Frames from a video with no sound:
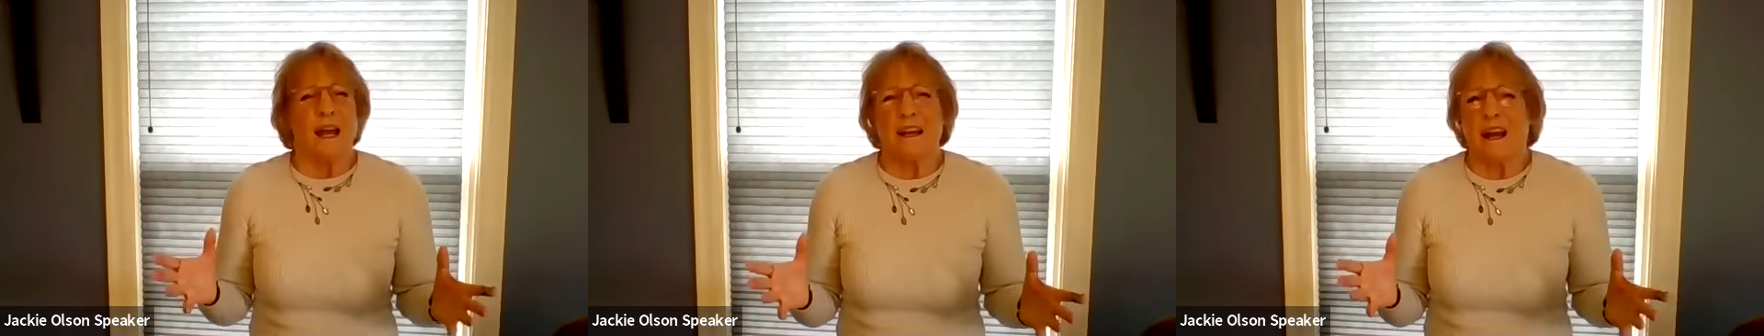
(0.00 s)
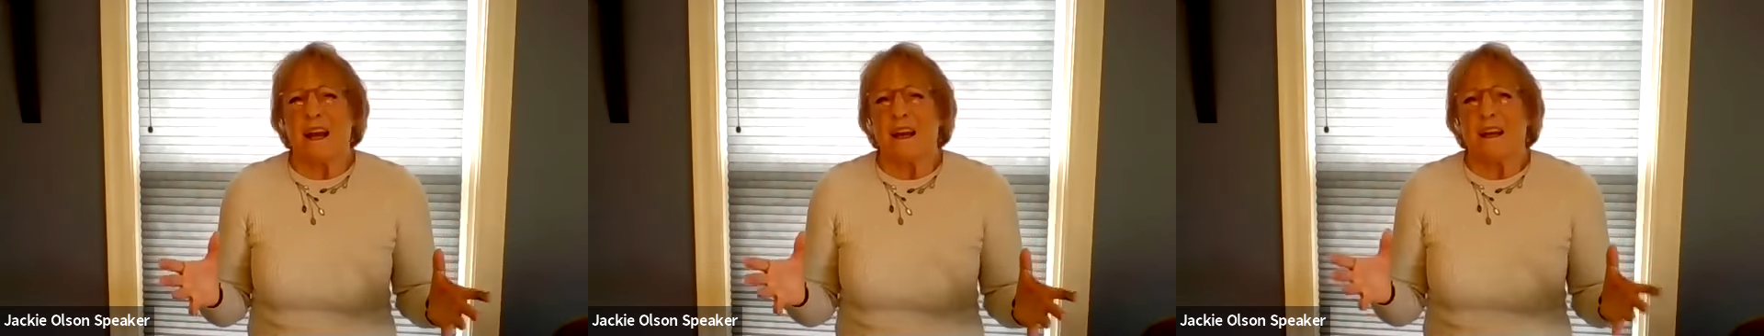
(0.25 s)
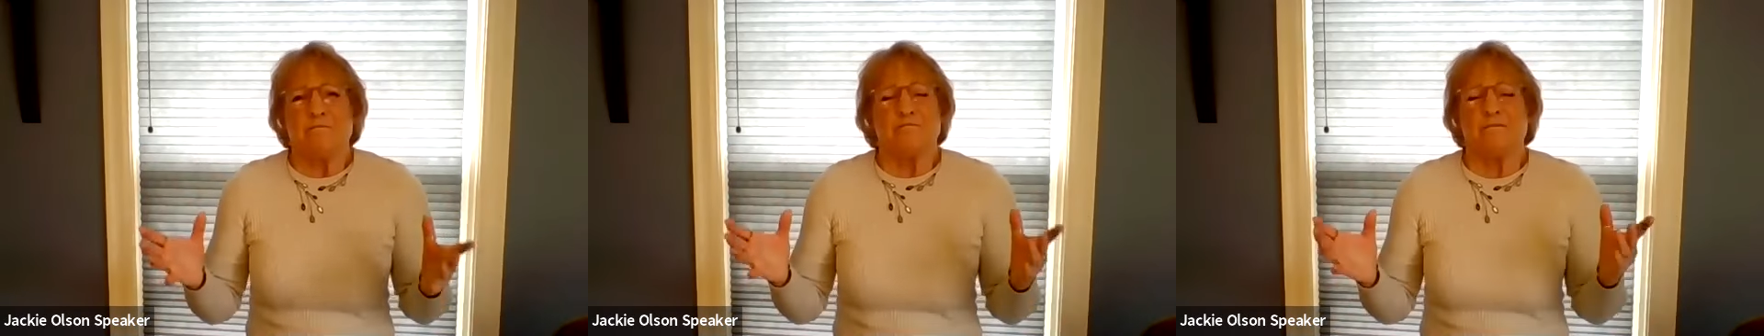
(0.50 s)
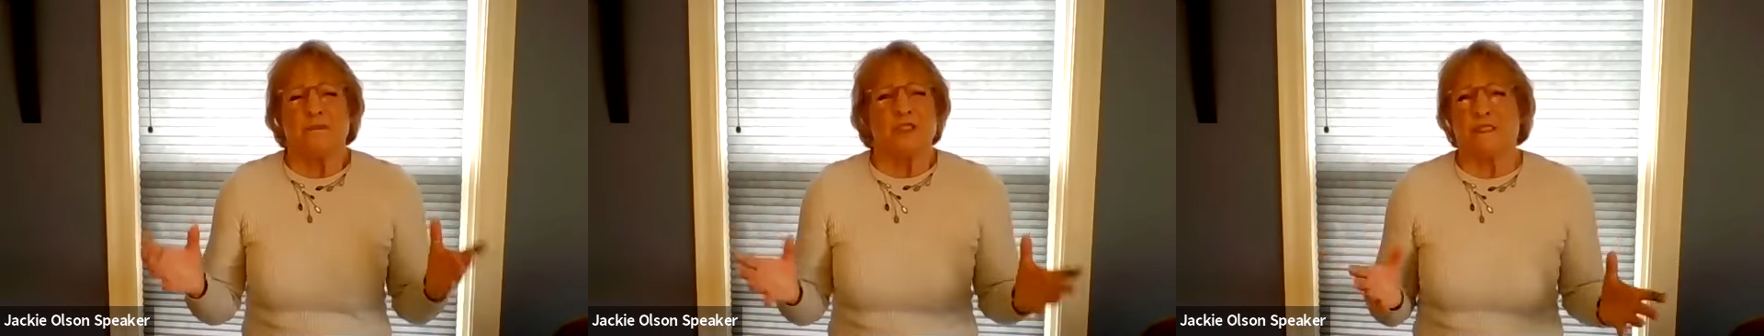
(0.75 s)
And
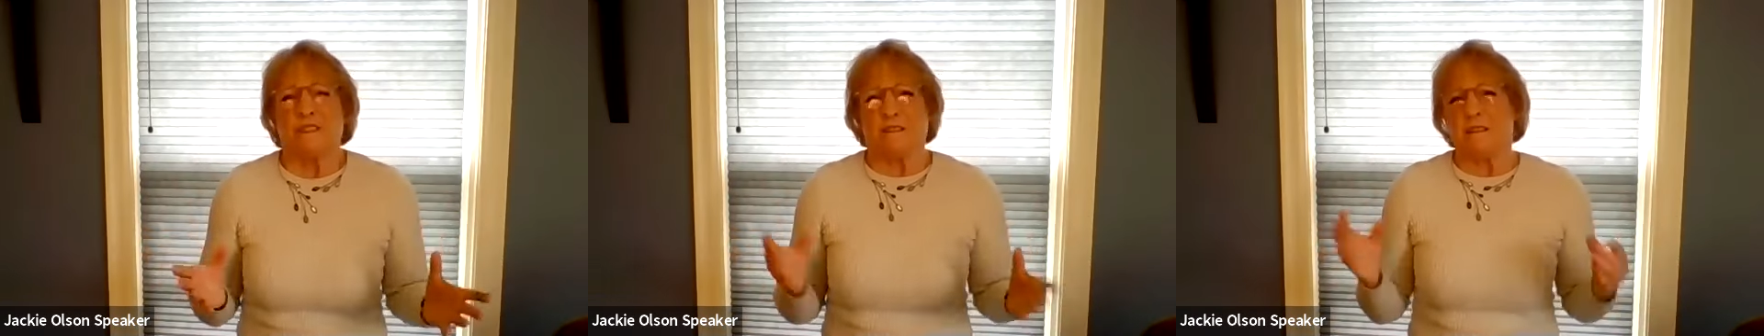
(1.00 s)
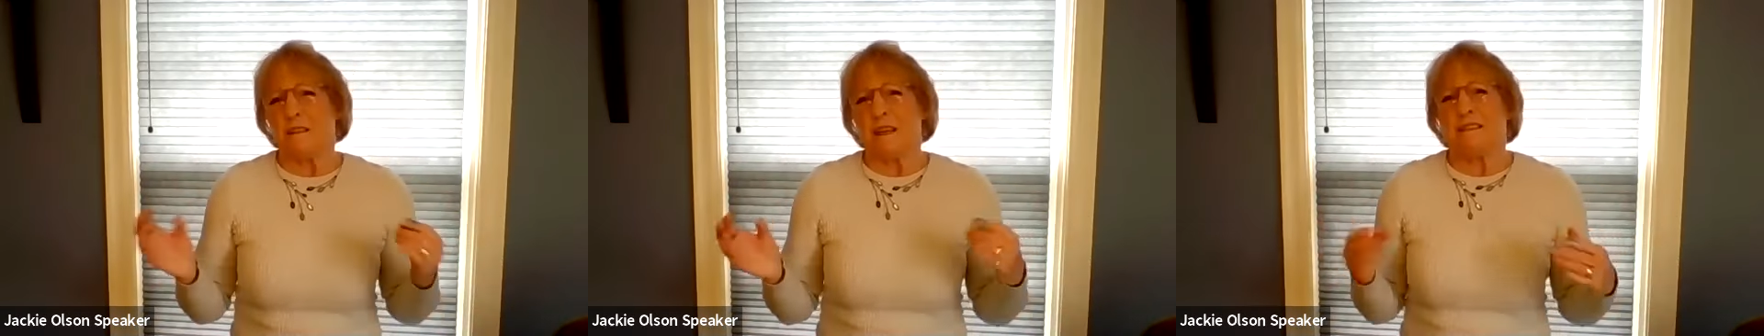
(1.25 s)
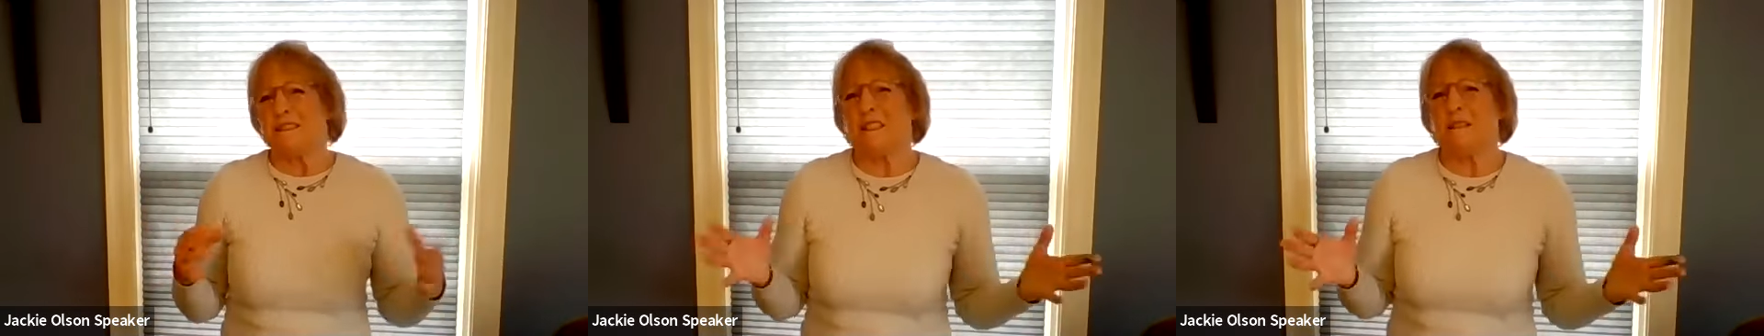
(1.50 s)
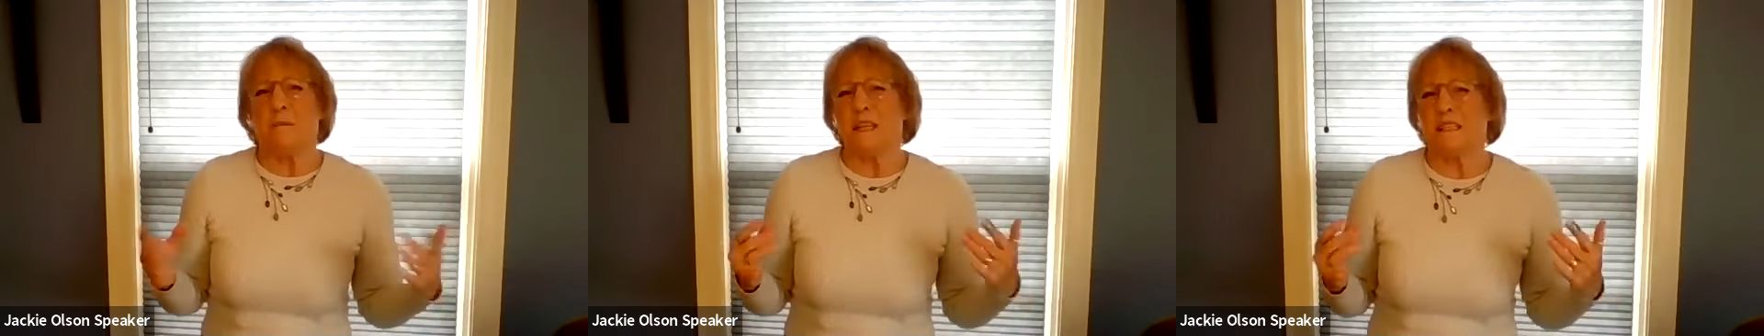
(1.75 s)
it
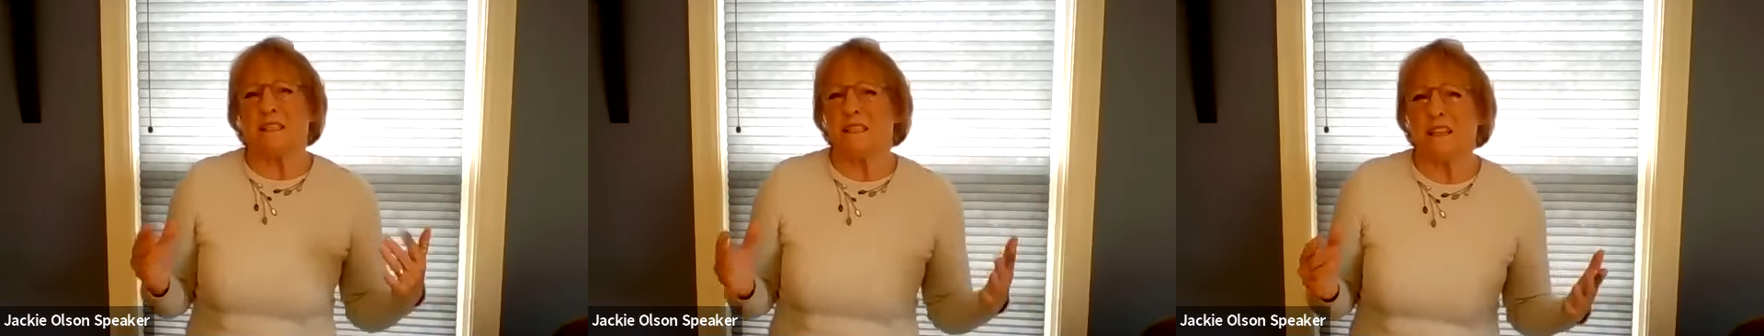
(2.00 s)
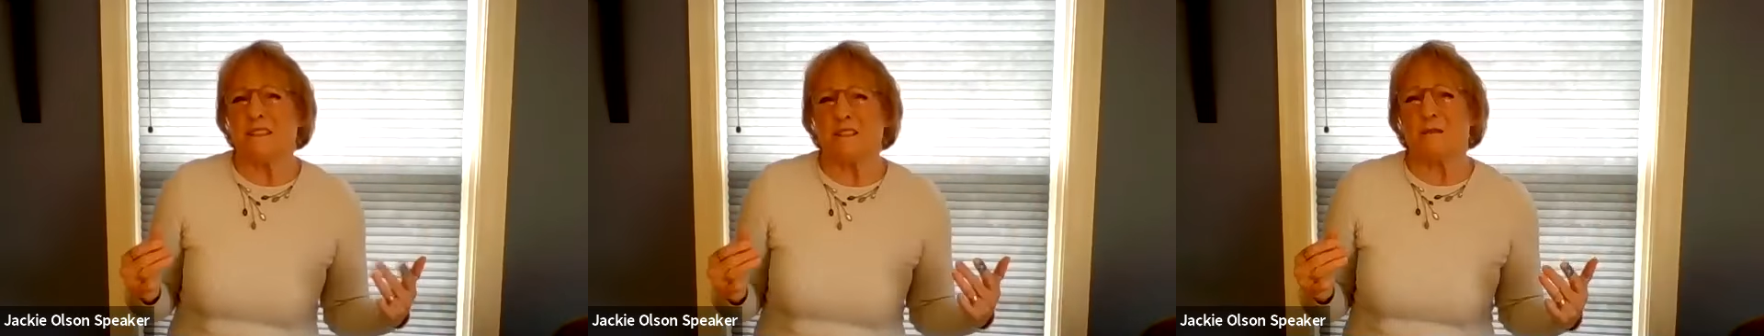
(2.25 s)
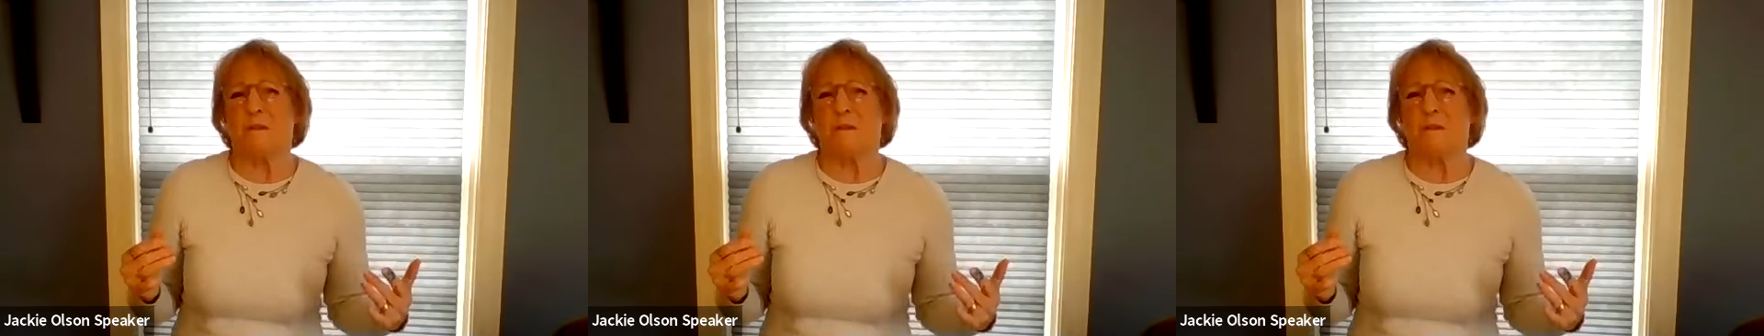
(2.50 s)
didn't make sense